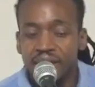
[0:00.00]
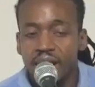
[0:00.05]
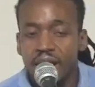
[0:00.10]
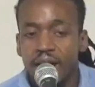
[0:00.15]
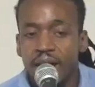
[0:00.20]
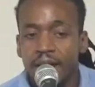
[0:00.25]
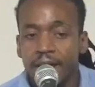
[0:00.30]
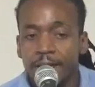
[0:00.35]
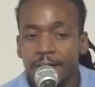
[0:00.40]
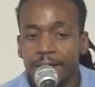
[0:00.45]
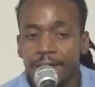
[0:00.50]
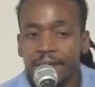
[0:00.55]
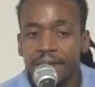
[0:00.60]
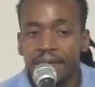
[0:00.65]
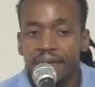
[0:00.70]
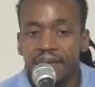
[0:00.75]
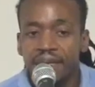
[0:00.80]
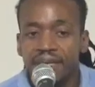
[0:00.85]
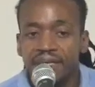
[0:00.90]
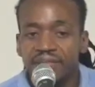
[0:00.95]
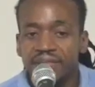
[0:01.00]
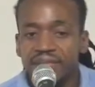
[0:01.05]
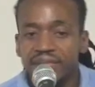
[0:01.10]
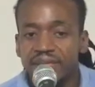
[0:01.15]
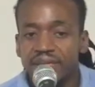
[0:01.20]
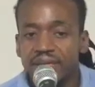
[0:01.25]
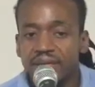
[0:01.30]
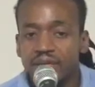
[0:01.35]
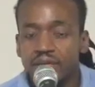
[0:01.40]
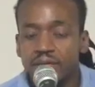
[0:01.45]
Um,
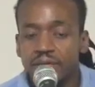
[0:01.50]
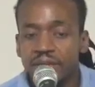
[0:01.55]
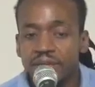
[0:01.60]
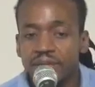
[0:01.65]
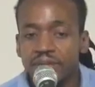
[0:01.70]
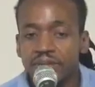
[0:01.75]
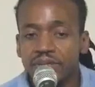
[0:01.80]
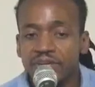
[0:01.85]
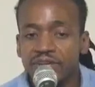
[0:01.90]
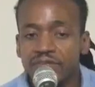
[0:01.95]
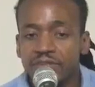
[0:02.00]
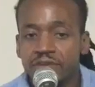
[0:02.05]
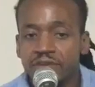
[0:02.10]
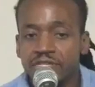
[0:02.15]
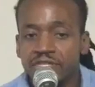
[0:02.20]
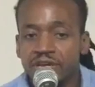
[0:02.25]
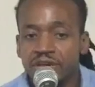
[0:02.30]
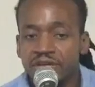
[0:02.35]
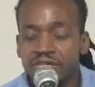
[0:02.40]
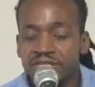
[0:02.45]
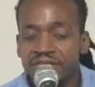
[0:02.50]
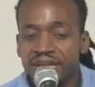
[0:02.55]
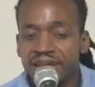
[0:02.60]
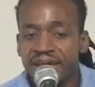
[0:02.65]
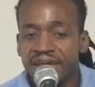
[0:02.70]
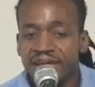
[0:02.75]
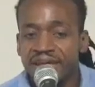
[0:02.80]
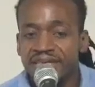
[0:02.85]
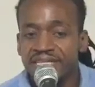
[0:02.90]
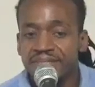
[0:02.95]
you know, maybe you're looking for a church
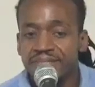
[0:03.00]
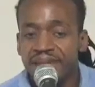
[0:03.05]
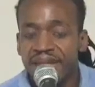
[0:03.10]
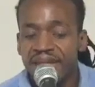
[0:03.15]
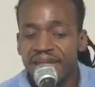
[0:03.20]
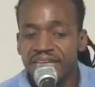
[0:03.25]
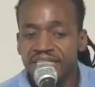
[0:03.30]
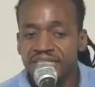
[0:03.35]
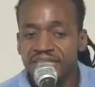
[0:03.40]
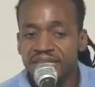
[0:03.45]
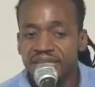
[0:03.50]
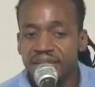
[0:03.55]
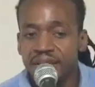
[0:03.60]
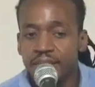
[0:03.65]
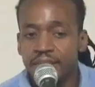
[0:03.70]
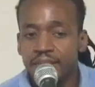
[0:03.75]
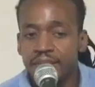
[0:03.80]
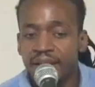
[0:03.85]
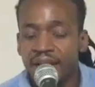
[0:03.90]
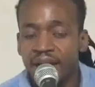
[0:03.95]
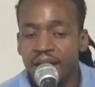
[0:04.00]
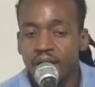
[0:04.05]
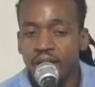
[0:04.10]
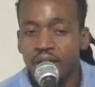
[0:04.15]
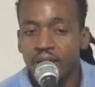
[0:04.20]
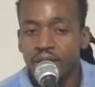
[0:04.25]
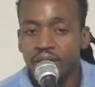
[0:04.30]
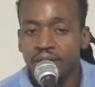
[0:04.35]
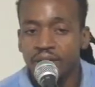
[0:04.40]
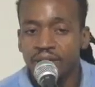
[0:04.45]
that is passionate
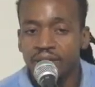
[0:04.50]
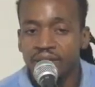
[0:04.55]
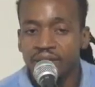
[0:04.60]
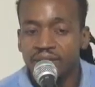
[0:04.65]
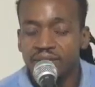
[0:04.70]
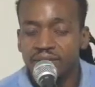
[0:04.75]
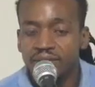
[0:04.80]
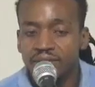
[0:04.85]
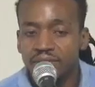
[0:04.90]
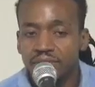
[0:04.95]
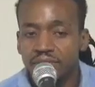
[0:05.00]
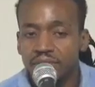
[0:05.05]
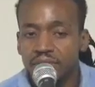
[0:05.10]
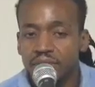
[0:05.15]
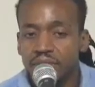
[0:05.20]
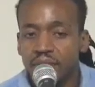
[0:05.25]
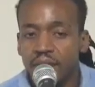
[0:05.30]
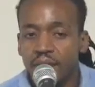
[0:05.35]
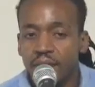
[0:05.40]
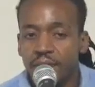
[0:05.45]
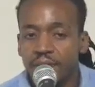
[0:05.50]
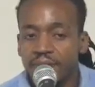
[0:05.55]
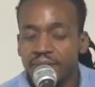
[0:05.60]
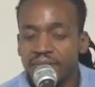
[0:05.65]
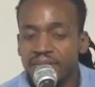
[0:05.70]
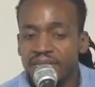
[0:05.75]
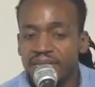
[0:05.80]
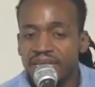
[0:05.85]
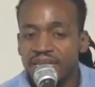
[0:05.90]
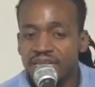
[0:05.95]
about um,
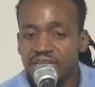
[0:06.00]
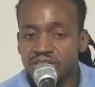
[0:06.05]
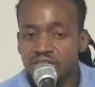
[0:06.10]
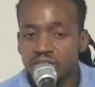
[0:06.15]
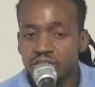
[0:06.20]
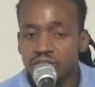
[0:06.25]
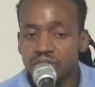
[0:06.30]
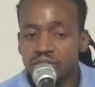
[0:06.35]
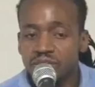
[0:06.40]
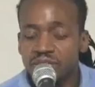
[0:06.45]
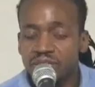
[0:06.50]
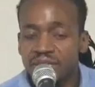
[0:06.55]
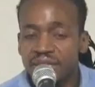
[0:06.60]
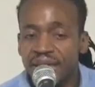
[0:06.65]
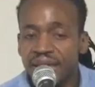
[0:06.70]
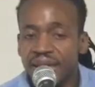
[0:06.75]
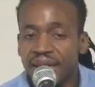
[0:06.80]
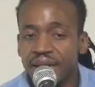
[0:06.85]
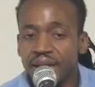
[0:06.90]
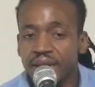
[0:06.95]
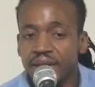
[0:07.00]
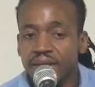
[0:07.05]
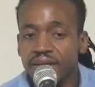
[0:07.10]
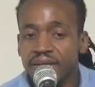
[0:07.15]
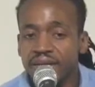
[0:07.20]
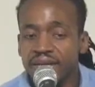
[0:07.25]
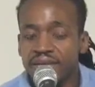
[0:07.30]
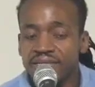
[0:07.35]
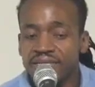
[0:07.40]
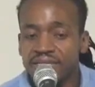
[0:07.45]
the issues that
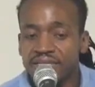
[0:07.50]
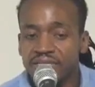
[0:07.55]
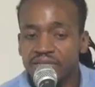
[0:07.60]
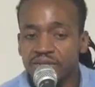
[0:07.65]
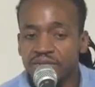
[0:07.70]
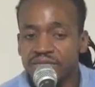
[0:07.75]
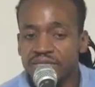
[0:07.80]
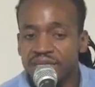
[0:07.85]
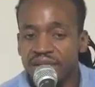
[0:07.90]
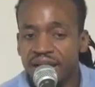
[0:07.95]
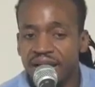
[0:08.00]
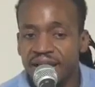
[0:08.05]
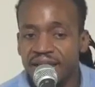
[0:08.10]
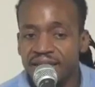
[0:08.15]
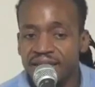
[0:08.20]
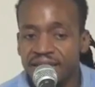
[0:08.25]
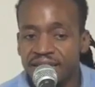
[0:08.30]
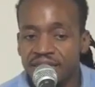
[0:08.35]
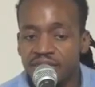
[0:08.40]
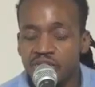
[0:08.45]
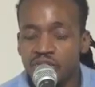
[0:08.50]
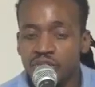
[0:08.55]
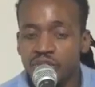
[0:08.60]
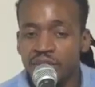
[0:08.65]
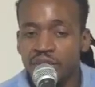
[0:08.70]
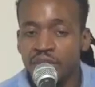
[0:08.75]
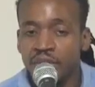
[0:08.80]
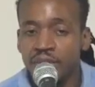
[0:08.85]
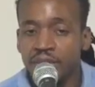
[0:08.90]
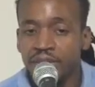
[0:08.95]
exist in our society, the issues
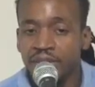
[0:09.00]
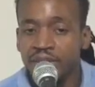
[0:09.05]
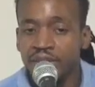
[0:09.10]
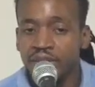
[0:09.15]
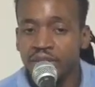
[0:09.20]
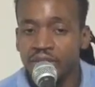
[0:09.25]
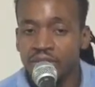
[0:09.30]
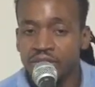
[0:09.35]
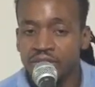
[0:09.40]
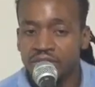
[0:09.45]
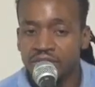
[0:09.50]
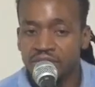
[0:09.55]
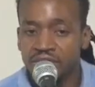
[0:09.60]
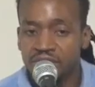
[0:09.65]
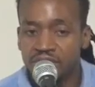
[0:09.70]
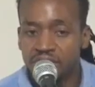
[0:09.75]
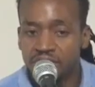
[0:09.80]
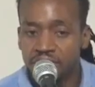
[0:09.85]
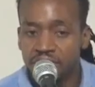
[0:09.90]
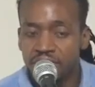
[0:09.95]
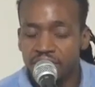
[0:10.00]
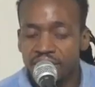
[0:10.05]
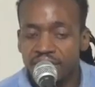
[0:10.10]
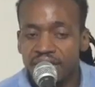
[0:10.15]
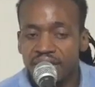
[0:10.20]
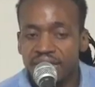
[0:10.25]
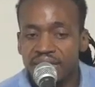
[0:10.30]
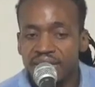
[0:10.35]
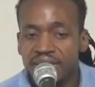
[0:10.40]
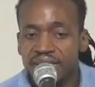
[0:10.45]
in our political system,
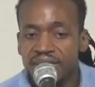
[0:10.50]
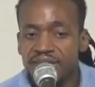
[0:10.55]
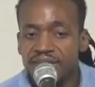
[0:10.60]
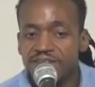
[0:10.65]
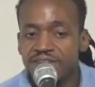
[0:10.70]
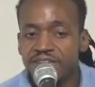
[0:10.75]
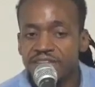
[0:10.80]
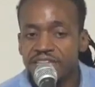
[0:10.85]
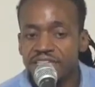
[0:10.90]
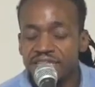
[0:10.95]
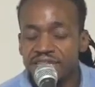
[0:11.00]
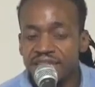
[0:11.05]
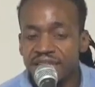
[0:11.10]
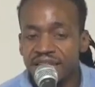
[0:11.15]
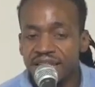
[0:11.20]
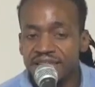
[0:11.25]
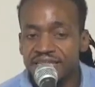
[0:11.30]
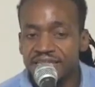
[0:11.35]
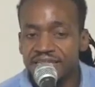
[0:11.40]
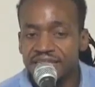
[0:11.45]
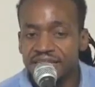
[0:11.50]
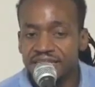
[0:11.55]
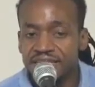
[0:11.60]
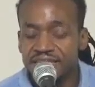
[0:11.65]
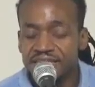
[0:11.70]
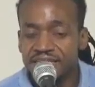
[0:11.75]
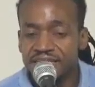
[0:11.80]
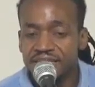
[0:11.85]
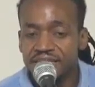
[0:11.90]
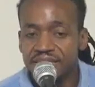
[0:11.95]
the division that
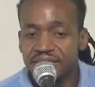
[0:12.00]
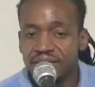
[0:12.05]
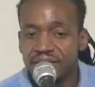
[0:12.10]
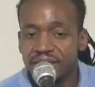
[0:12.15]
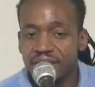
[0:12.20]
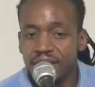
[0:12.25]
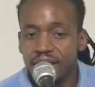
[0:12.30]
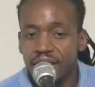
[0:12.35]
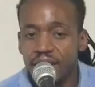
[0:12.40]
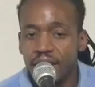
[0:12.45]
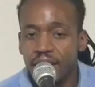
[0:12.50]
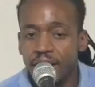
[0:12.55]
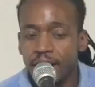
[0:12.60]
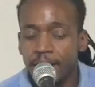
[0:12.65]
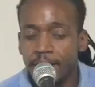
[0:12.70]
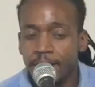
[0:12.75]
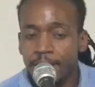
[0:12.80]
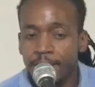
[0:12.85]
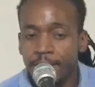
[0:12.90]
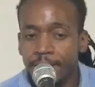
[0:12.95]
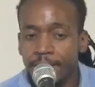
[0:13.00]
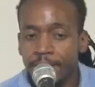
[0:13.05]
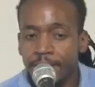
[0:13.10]
exists, um,